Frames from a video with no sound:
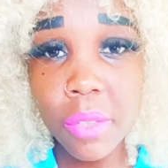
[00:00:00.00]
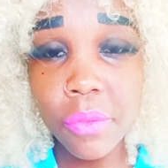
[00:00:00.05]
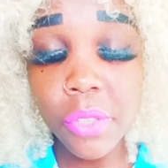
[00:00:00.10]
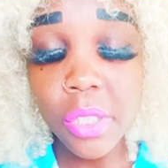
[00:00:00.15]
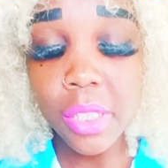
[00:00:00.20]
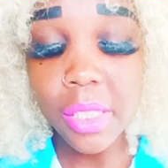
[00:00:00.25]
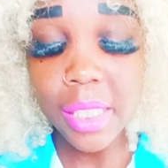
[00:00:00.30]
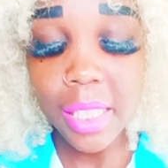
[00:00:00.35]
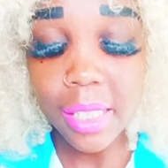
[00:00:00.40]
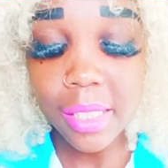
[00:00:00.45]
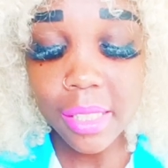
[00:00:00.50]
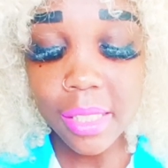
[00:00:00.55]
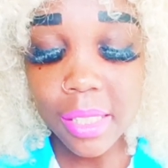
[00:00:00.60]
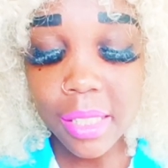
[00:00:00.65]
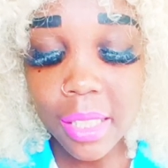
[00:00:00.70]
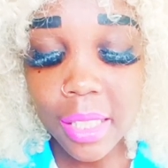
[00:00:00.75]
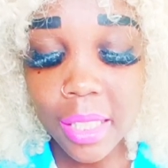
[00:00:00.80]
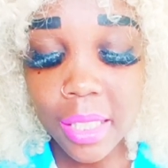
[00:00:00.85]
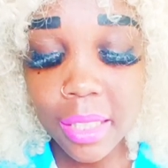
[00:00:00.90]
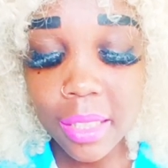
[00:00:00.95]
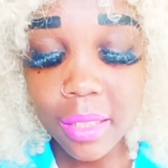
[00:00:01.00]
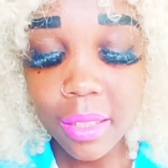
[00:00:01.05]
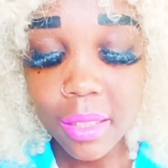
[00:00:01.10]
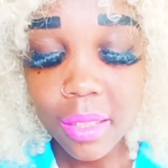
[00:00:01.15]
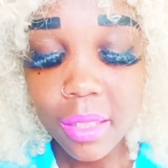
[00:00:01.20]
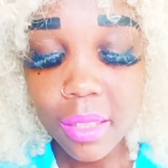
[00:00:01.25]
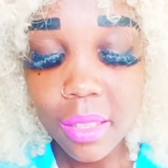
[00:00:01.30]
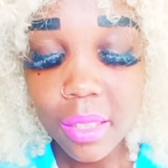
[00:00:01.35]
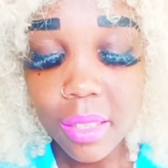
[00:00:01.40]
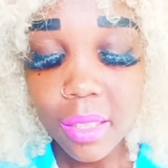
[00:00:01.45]
of your destiny
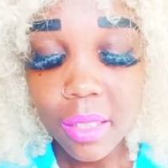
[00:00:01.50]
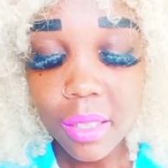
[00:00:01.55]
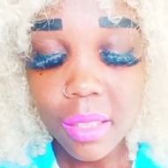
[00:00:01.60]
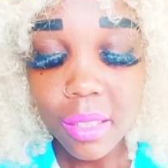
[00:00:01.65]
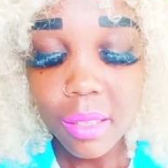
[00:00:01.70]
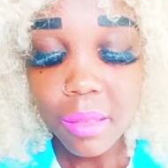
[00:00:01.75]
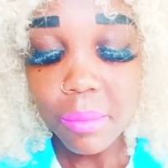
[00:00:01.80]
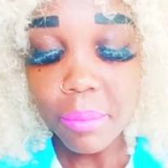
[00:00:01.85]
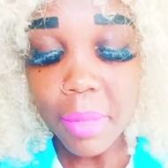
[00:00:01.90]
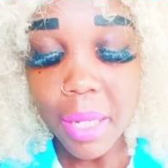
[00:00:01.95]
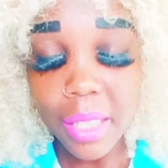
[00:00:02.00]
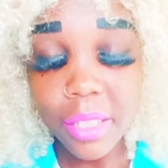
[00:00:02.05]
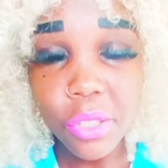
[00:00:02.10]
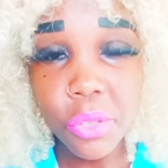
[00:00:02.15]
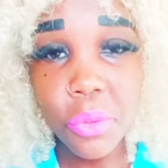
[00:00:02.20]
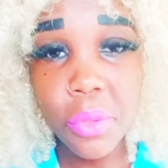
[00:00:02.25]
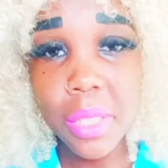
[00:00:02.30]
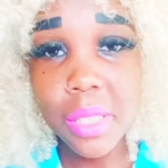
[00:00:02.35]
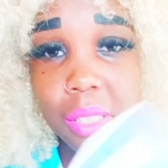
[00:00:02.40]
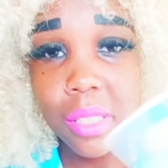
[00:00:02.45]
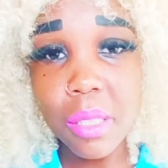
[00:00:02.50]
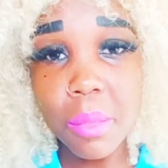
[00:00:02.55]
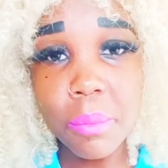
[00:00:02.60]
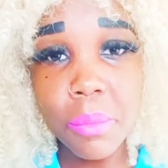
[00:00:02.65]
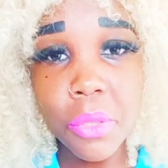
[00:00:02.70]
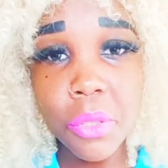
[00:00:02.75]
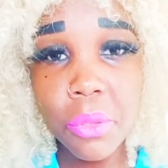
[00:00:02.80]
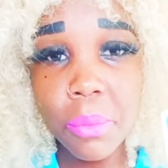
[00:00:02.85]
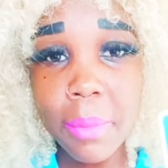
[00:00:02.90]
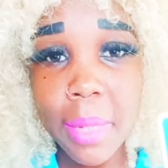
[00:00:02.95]
by doing some
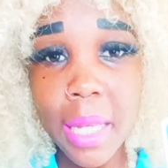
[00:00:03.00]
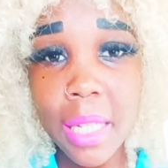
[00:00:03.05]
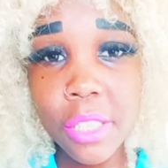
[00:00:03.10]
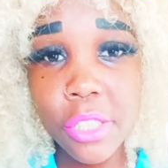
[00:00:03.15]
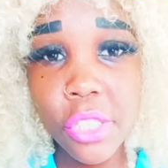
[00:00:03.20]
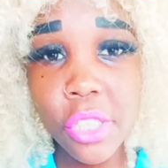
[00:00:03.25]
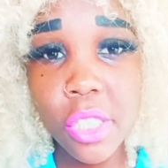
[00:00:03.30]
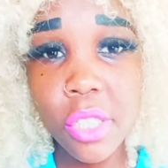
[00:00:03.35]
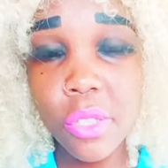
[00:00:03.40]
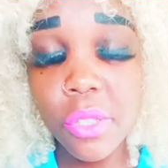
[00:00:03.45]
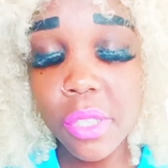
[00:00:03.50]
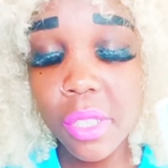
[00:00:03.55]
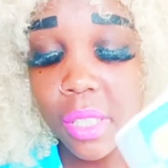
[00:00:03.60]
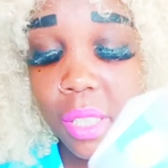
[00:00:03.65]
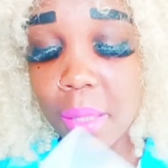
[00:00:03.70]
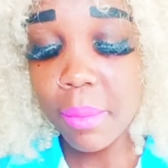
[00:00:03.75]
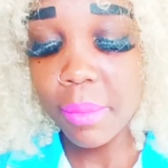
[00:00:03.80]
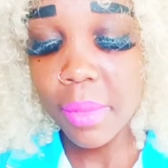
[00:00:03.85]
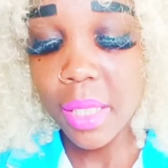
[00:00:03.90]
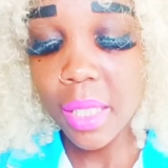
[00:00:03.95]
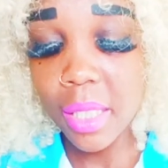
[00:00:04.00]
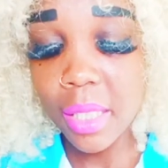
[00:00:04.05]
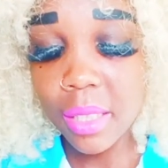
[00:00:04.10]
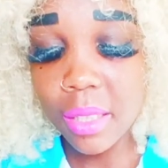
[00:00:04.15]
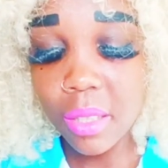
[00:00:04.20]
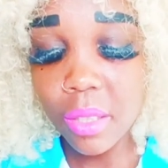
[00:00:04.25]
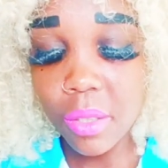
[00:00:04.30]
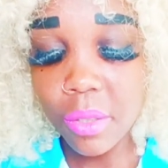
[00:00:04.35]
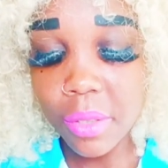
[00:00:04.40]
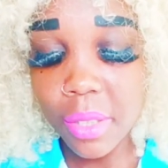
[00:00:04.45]
moon magic or
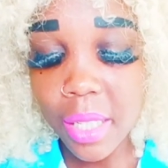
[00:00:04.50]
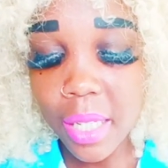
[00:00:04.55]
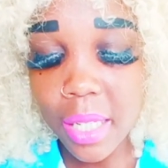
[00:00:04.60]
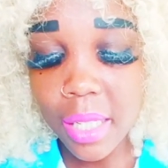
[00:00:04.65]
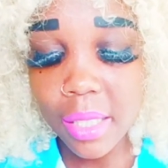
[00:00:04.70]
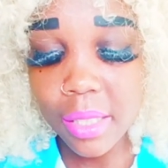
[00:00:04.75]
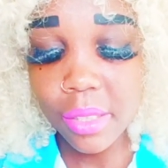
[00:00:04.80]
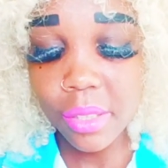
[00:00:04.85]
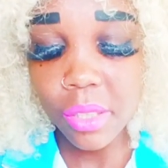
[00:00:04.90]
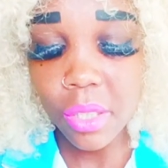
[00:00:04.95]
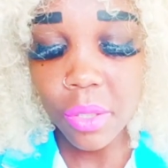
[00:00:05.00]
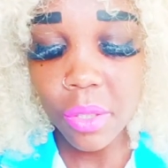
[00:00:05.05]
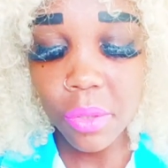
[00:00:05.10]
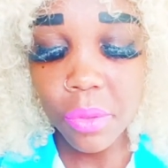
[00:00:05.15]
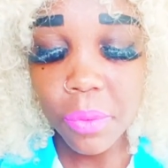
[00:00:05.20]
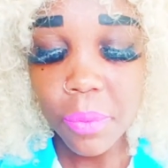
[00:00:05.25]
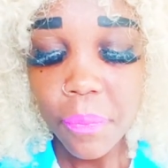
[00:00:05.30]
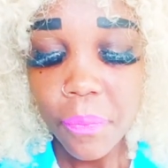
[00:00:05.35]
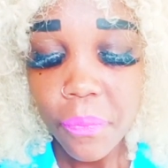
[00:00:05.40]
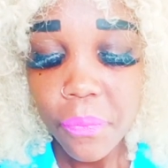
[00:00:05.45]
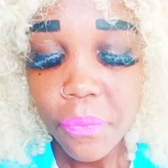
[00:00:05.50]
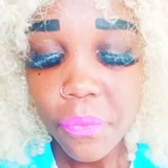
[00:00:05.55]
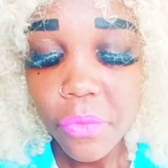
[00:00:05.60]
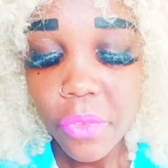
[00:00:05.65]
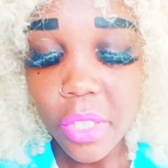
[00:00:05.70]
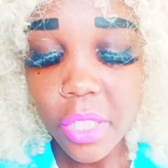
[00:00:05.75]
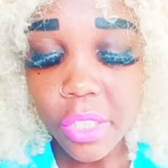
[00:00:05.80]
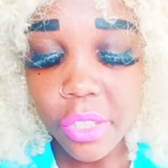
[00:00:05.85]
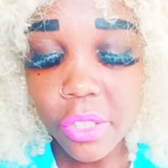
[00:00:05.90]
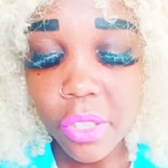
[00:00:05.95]
something. Okay, so
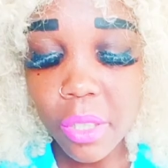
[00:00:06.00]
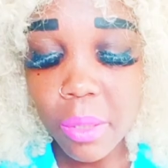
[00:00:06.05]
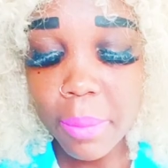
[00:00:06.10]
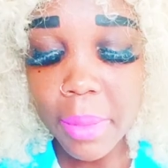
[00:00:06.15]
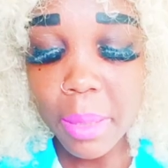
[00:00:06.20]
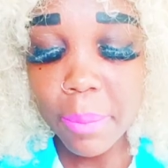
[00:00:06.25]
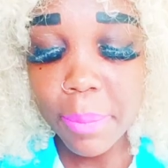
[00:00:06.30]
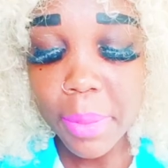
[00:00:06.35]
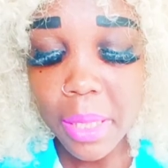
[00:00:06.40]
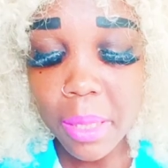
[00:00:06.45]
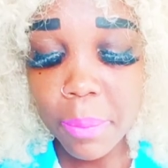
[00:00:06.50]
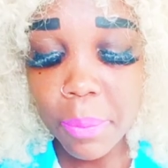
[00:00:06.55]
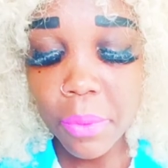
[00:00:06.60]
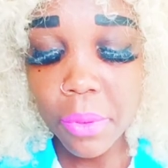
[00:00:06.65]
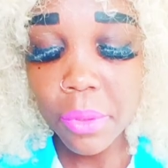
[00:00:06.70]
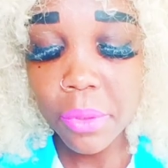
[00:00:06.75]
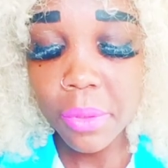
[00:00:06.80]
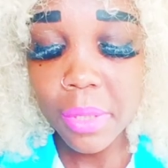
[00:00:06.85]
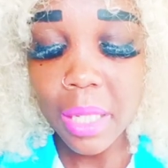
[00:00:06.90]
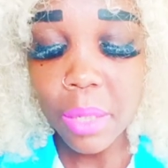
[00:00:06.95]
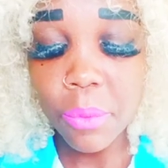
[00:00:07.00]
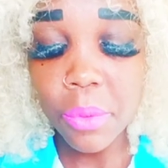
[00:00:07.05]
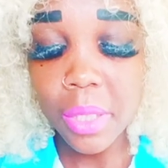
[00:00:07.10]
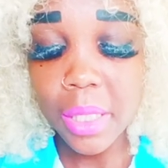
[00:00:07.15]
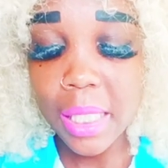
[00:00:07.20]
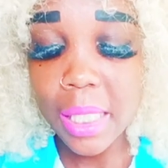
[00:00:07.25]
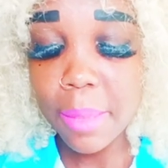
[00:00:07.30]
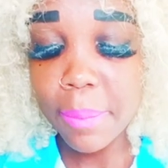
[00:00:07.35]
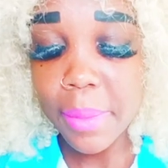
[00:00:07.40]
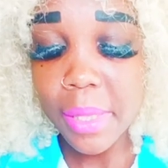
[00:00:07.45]
this could have been people that were
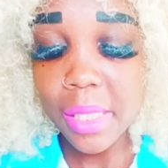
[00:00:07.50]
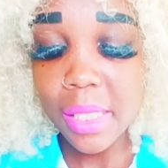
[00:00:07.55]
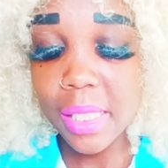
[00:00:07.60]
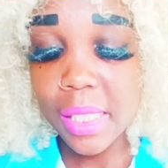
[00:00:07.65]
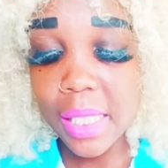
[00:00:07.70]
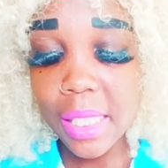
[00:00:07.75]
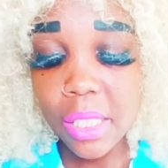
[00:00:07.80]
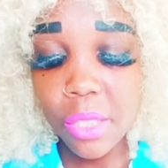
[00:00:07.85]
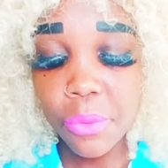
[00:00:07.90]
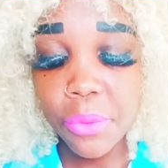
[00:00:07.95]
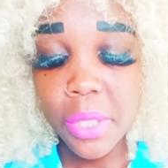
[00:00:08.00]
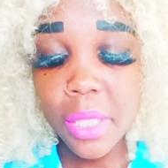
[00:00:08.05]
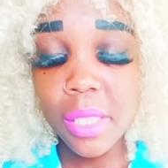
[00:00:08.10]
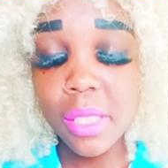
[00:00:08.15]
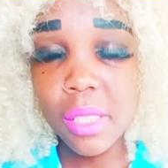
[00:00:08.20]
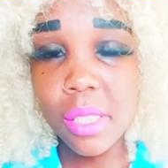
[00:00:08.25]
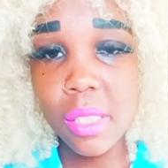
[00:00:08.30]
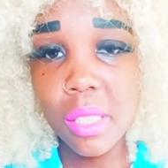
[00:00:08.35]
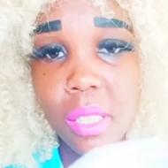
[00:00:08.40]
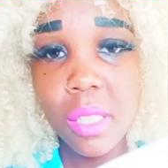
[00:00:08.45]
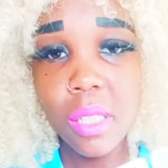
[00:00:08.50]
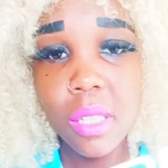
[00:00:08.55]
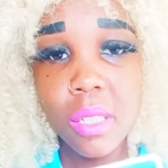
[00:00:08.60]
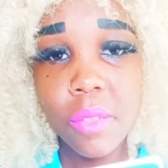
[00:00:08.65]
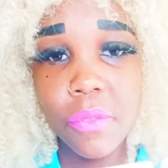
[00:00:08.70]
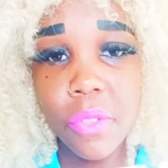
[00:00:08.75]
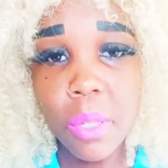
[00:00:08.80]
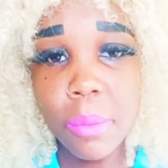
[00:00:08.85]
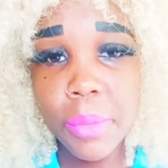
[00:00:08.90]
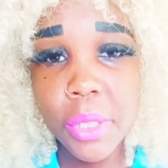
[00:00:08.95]
keeping secrets
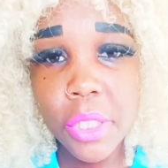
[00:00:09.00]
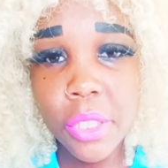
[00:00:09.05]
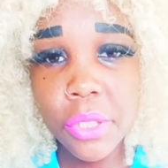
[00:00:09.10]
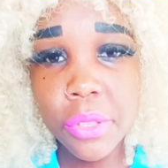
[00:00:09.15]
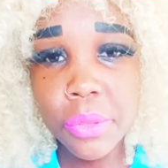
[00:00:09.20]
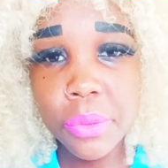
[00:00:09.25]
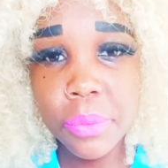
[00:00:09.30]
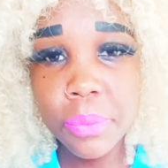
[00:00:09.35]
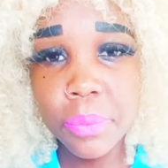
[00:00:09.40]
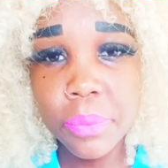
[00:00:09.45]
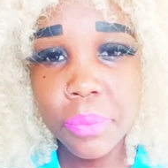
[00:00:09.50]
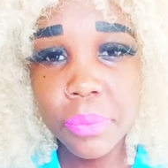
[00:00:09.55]
from you.